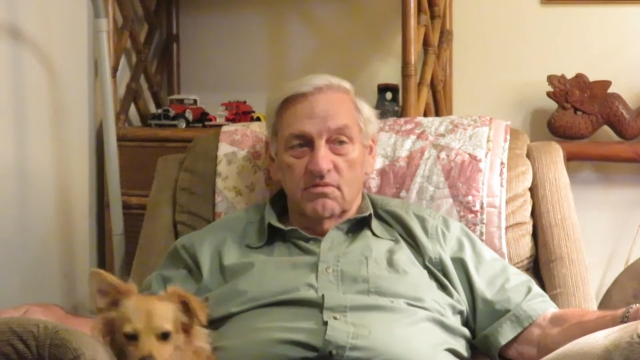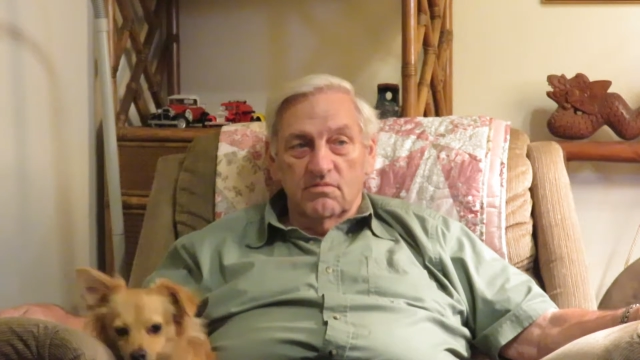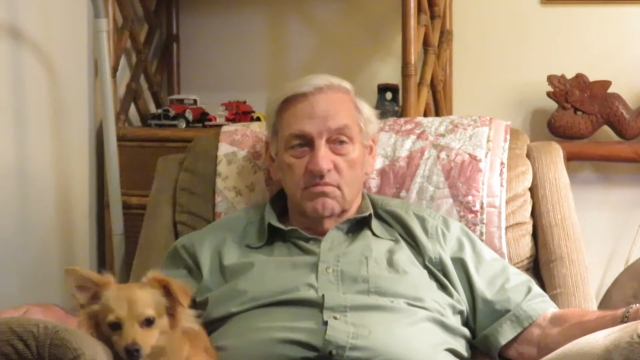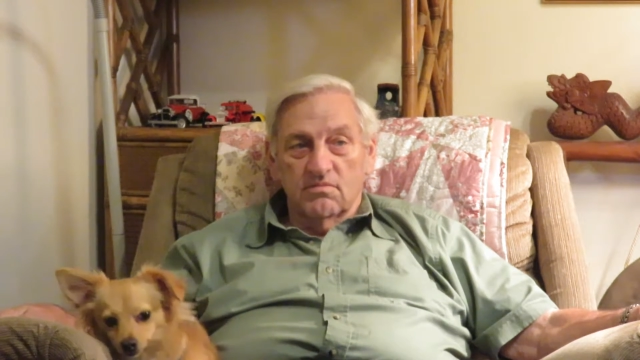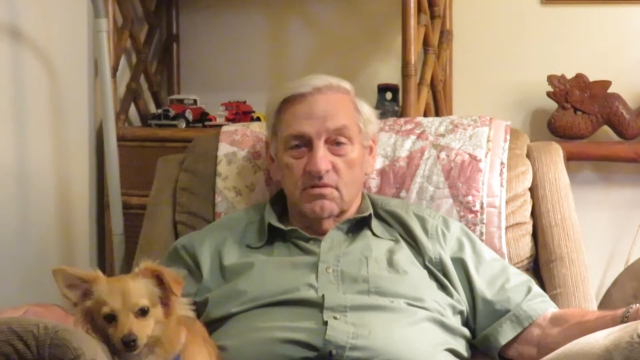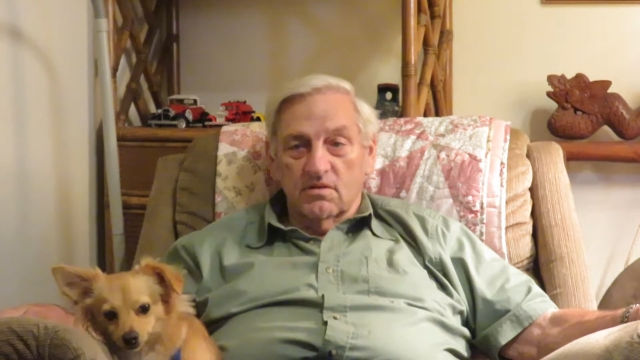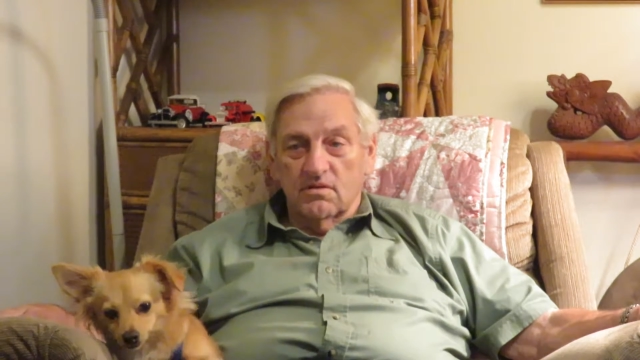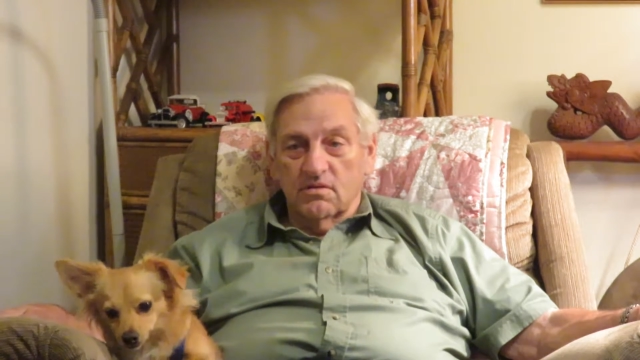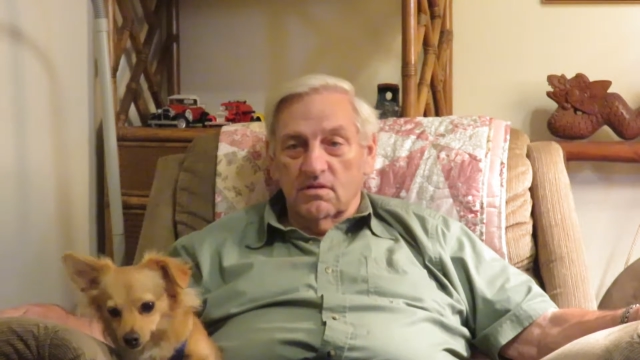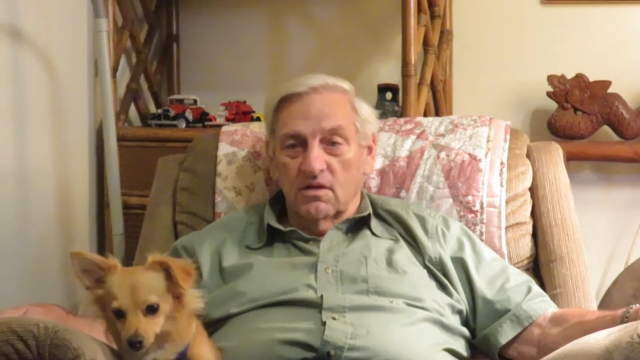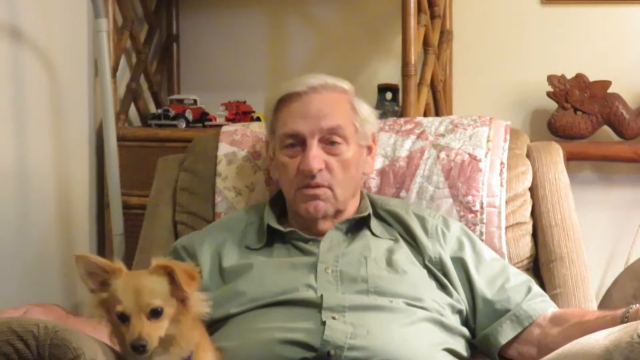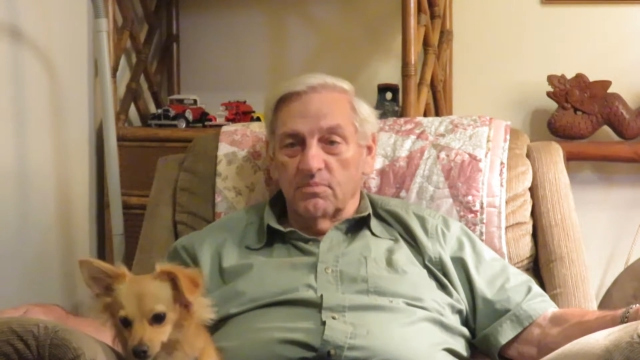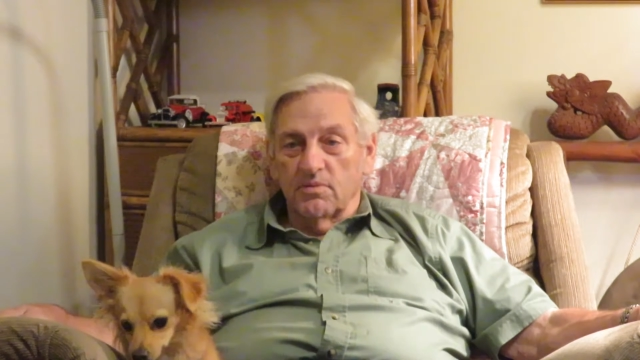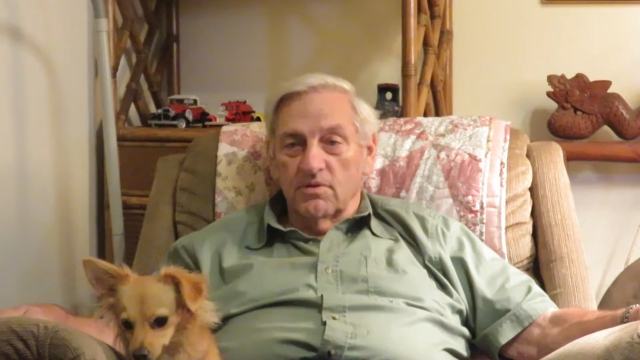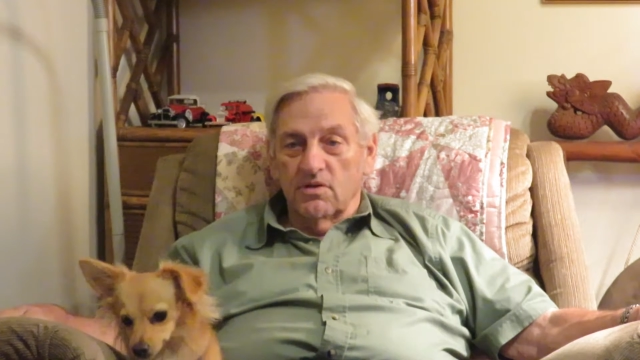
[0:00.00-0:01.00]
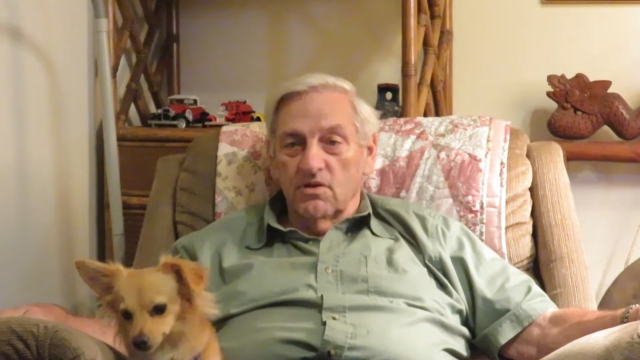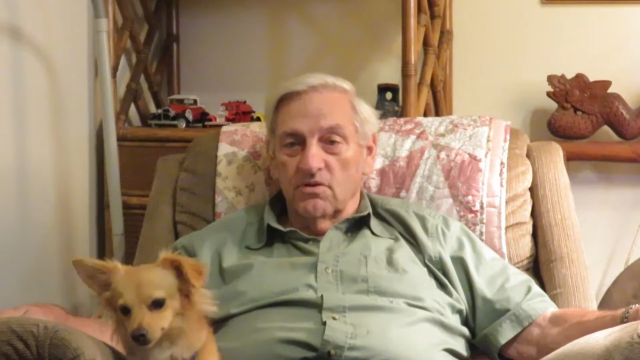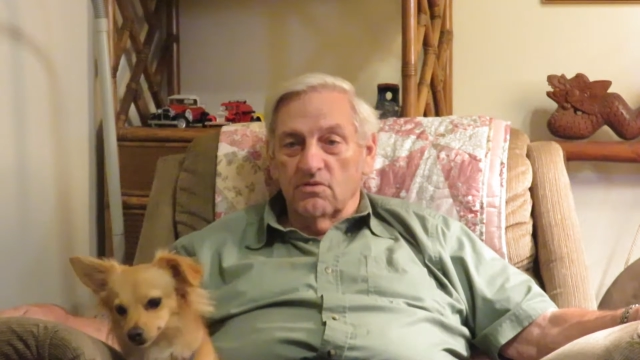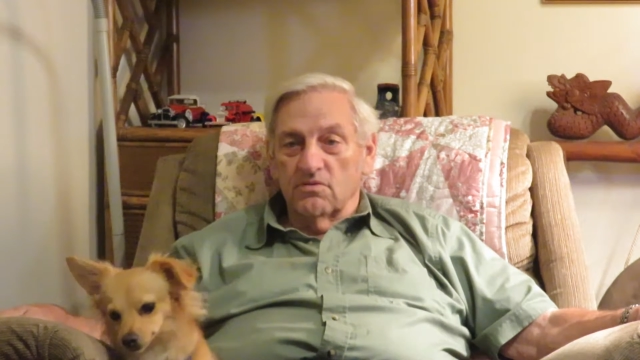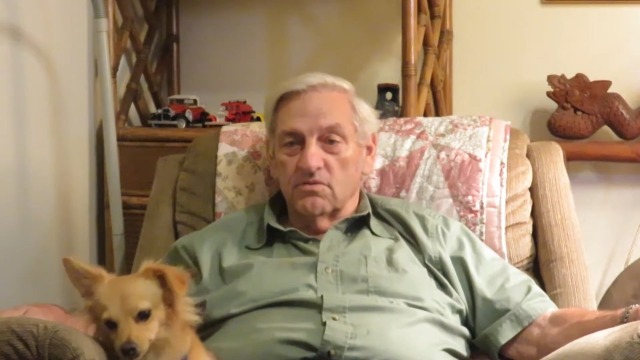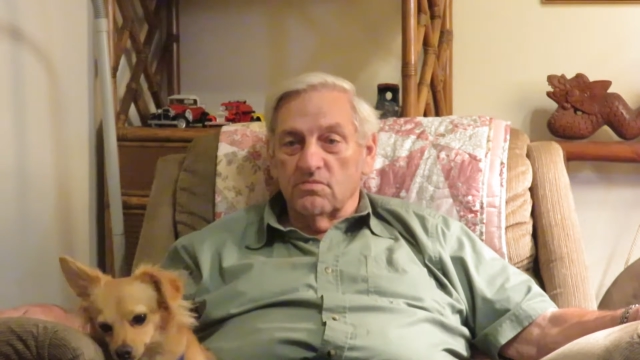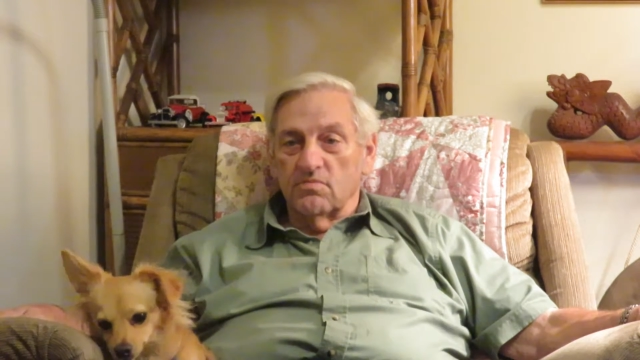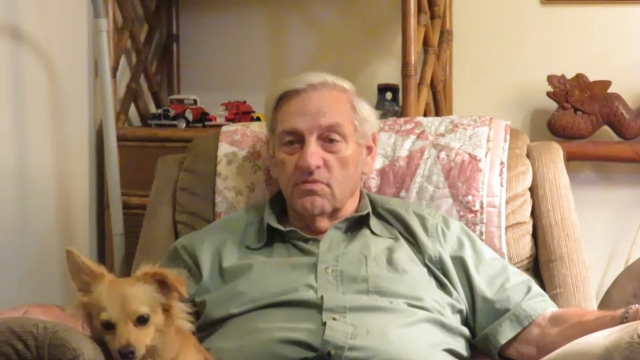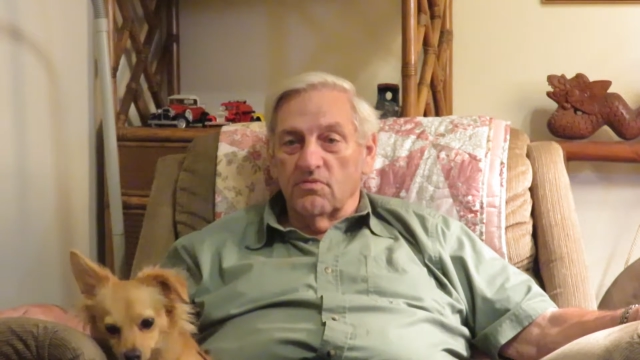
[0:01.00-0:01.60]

for a couple of years